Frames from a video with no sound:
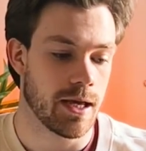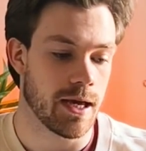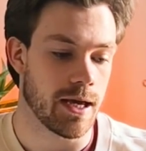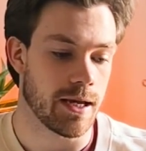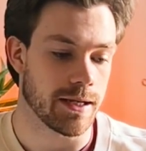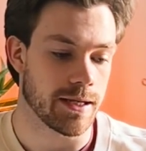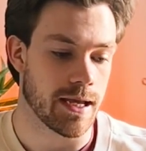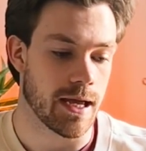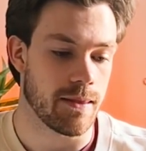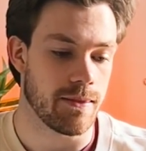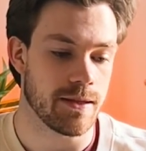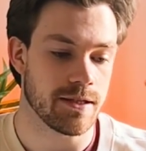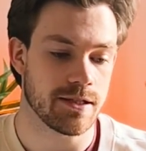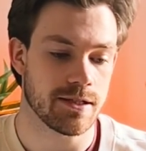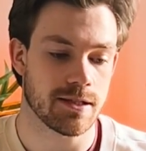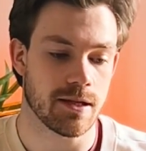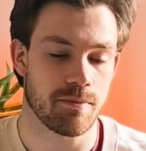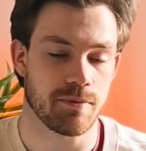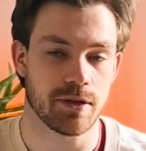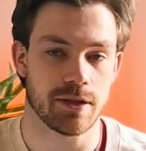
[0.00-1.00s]
And again, this
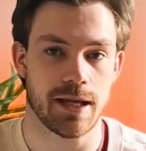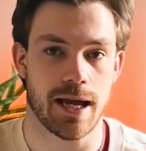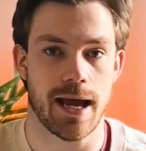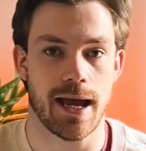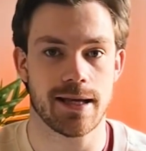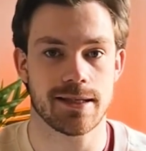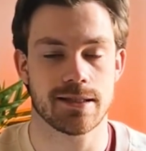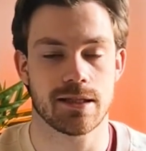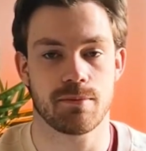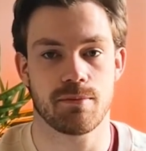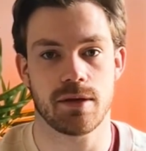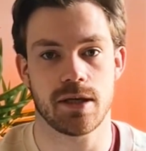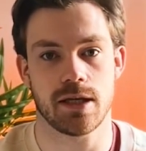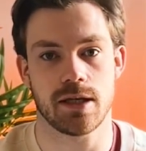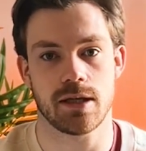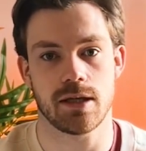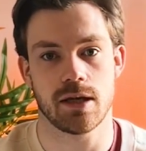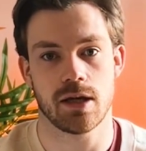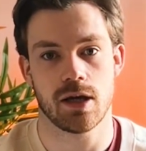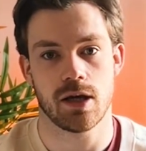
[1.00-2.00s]
is something that has to
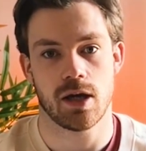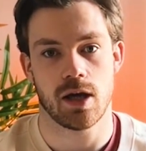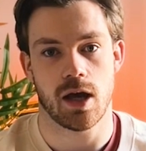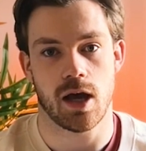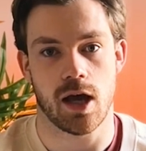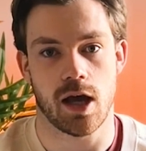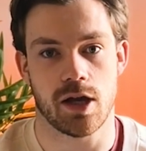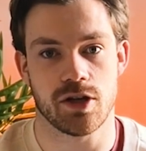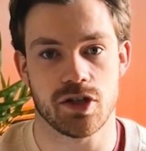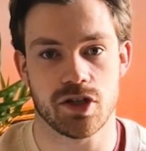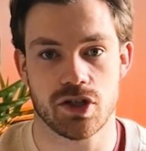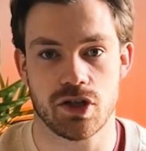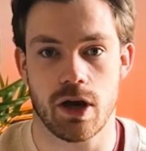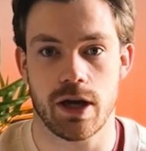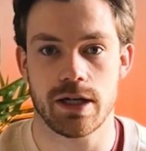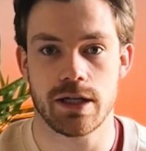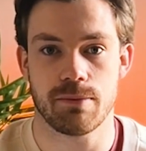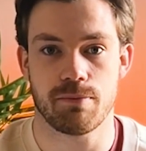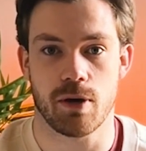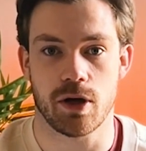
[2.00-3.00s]
be
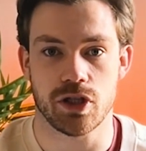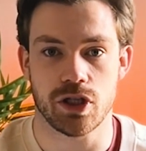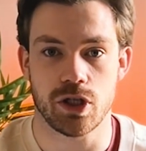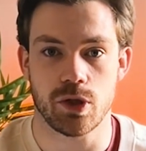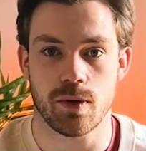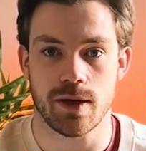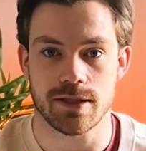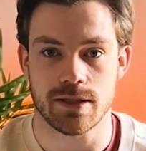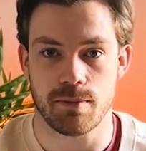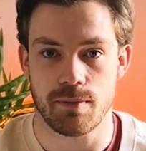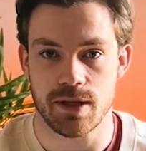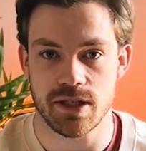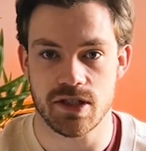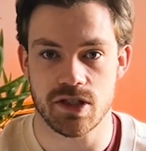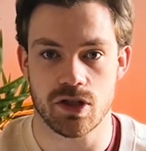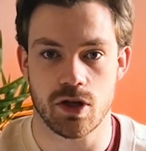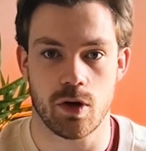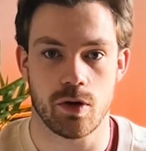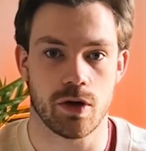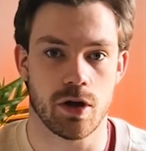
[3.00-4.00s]
decided by you as a
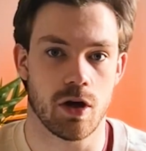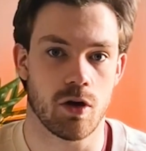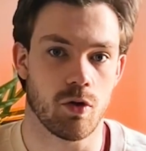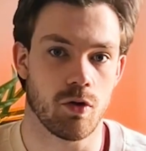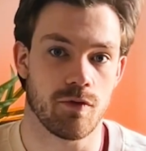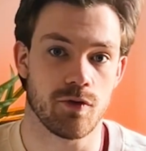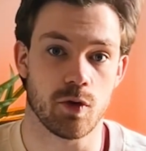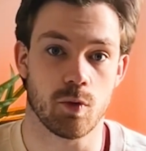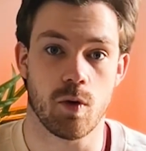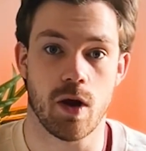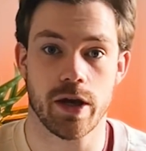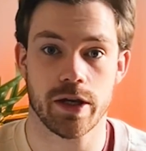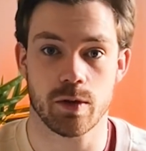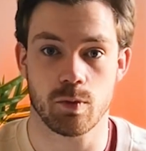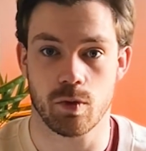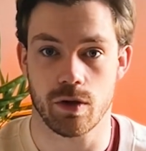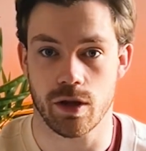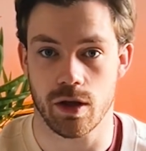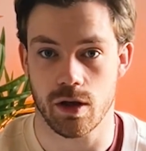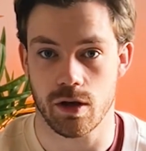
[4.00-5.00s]
business owner, or if you're
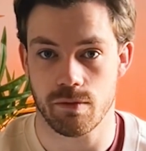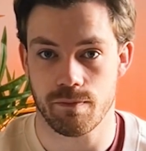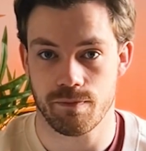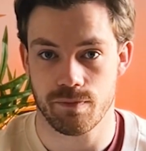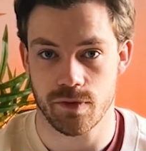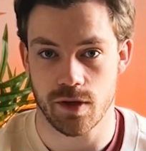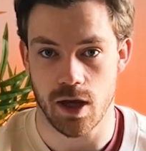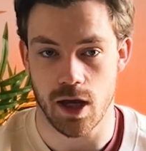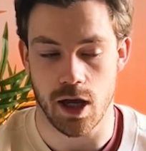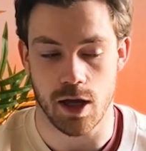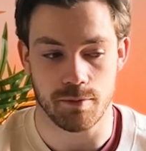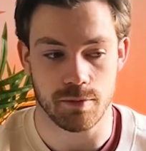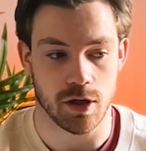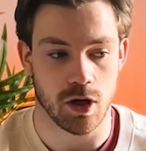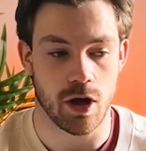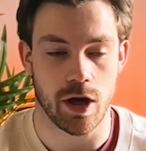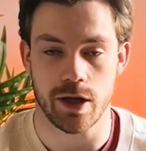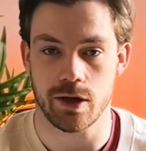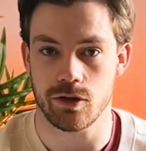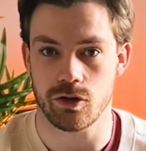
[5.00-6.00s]
working with a
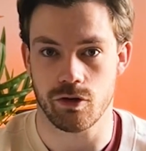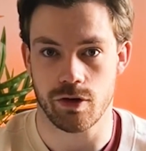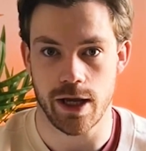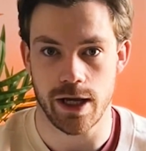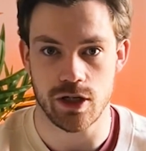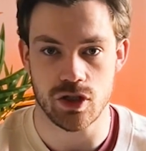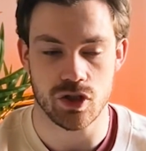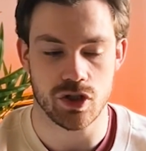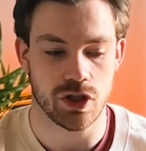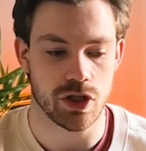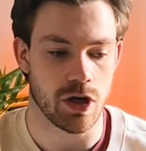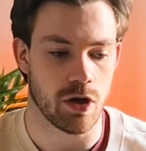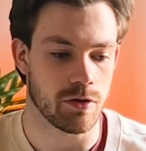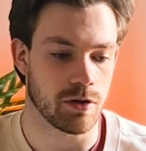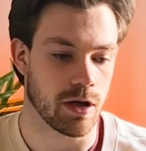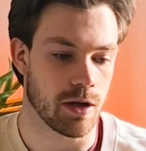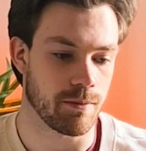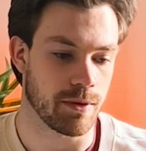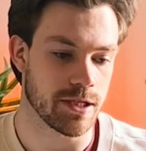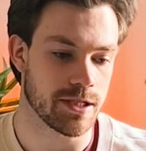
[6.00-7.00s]
client and you're an agency
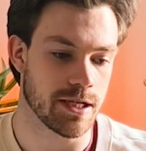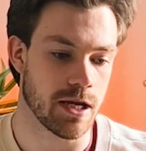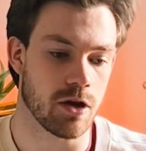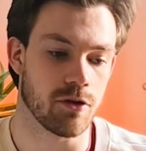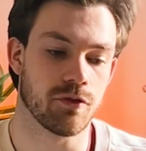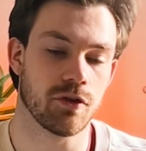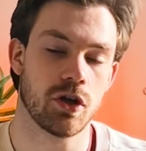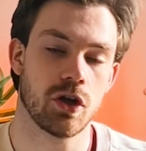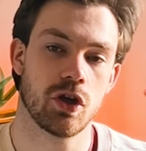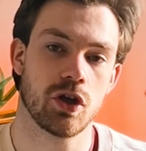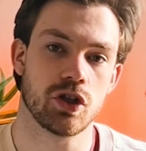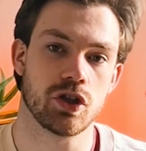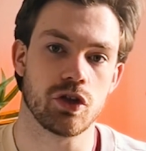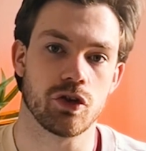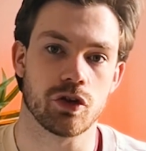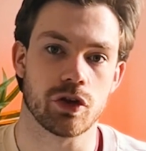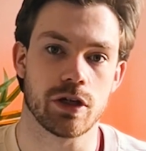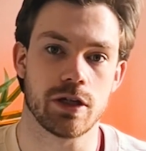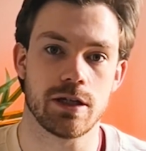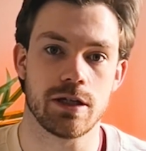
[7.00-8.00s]
owner like myself,
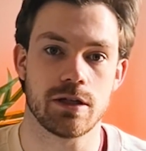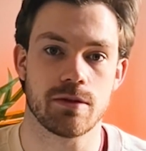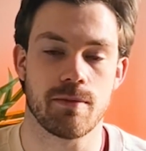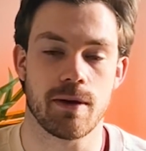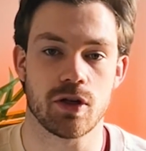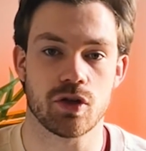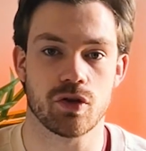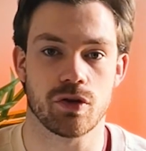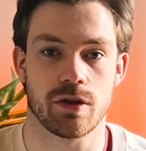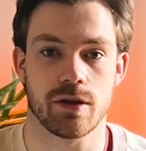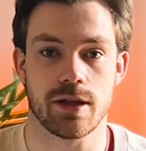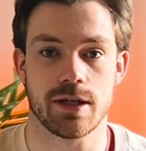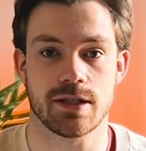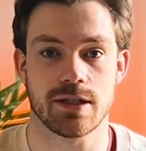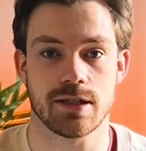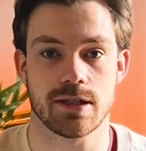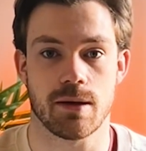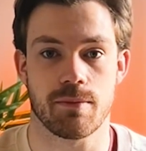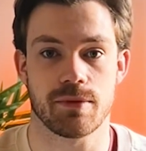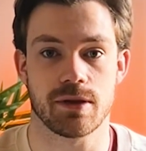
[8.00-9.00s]
you're going to need to make sure that this
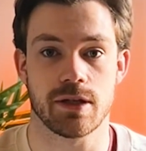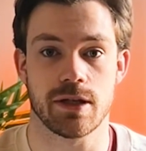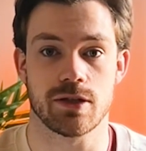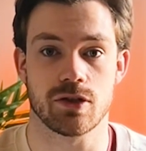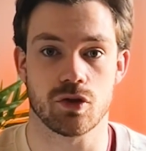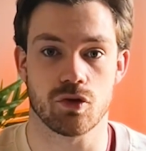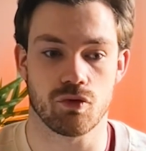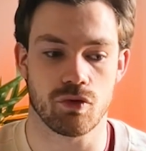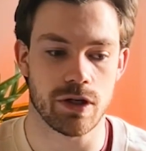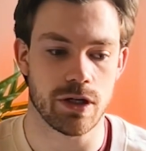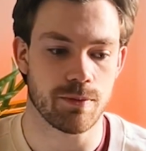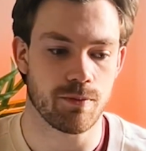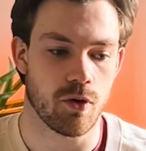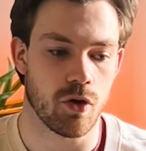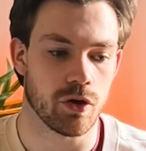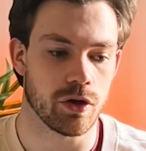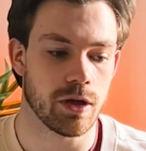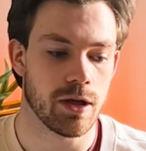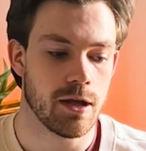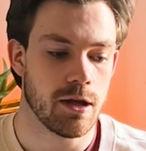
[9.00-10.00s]
is something that is agreed
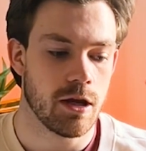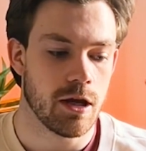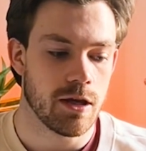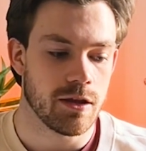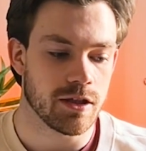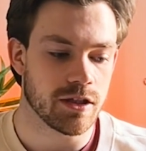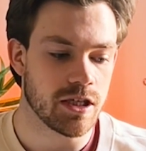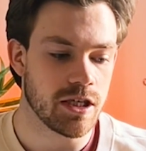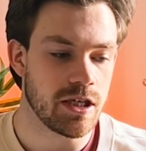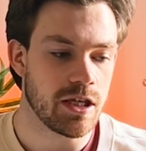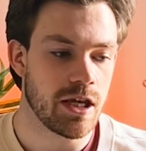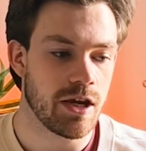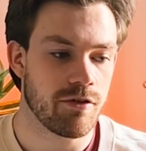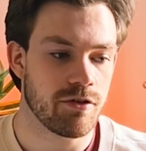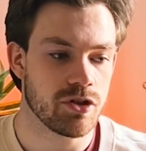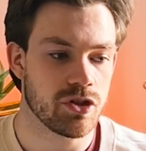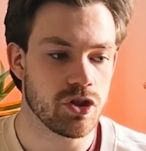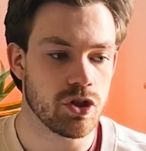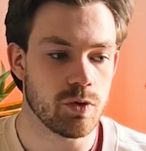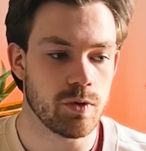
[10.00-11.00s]
upon. The key
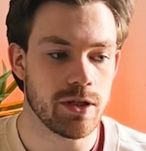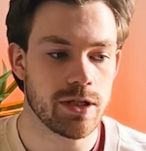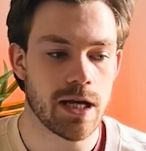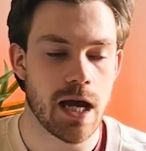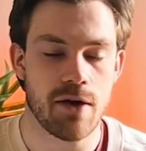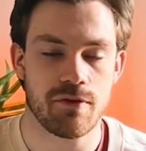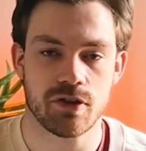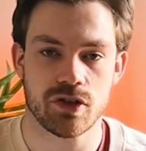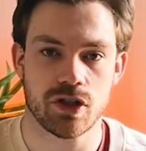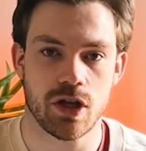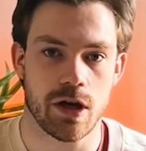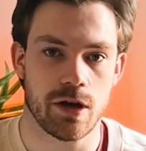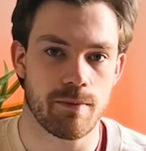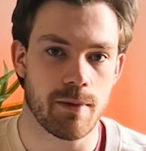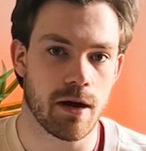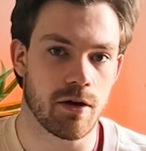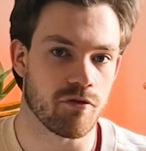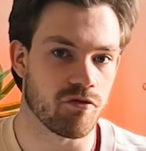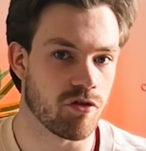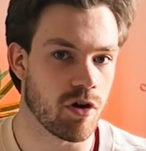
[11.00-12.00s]
here is you need to have a certain
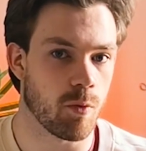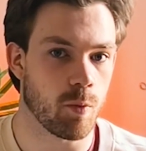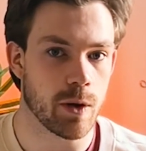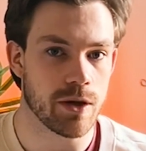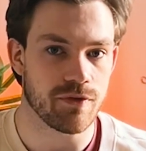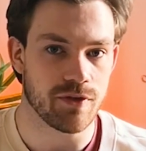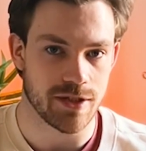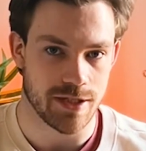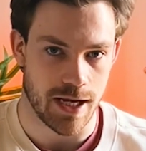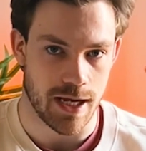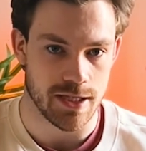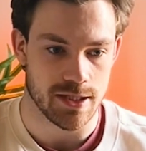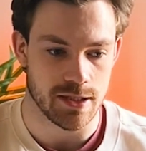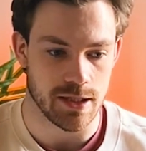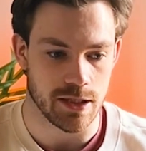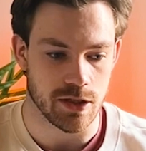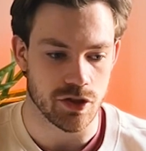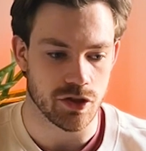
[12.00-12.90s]
amount of runway for testing.